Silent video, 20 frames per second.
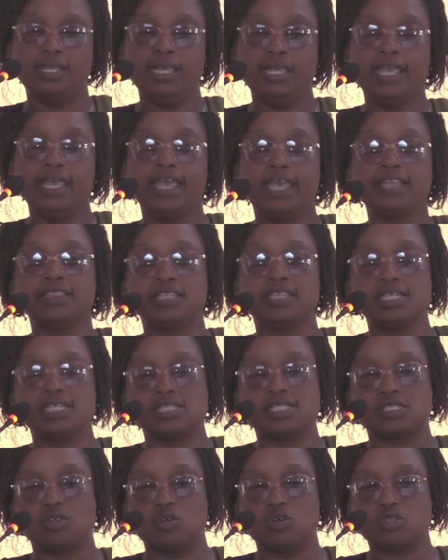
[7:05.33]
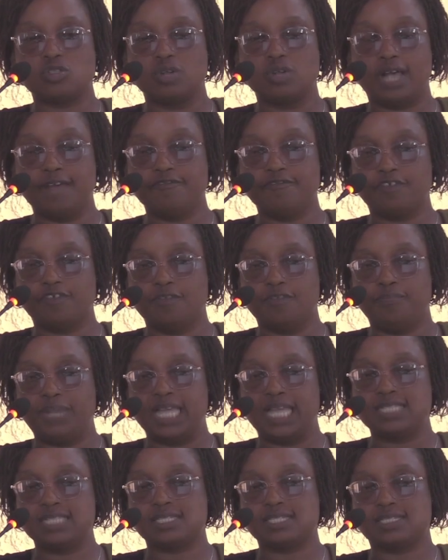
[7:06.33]
And these also come from
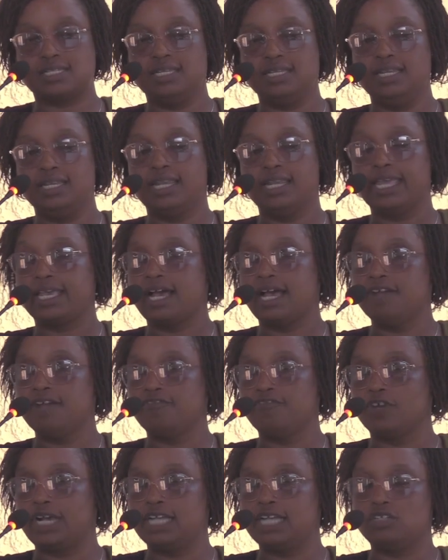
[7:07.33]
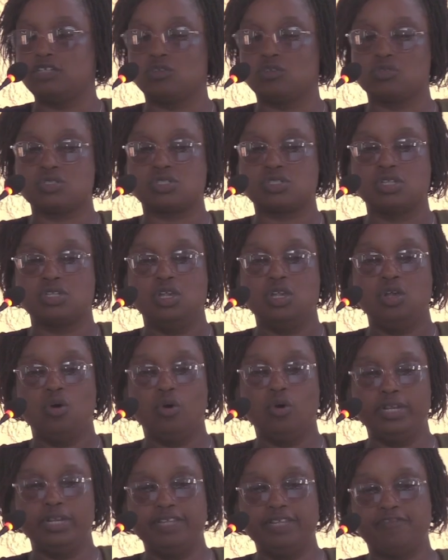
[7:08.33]
plants like avocados,
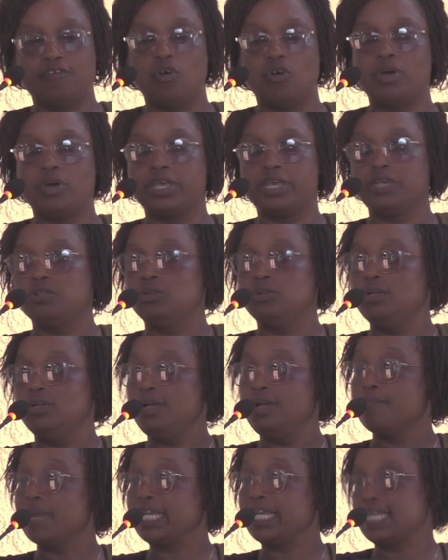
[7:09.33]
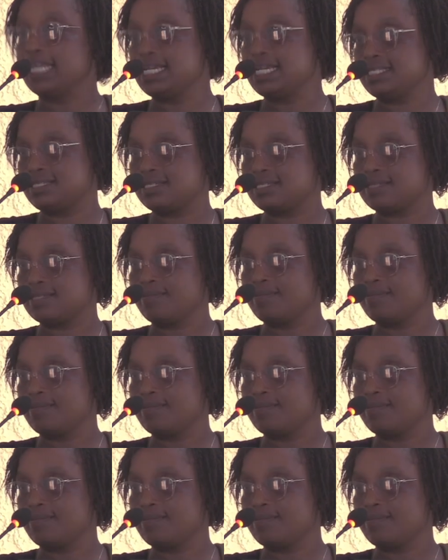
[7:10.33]
olive oil, nuts,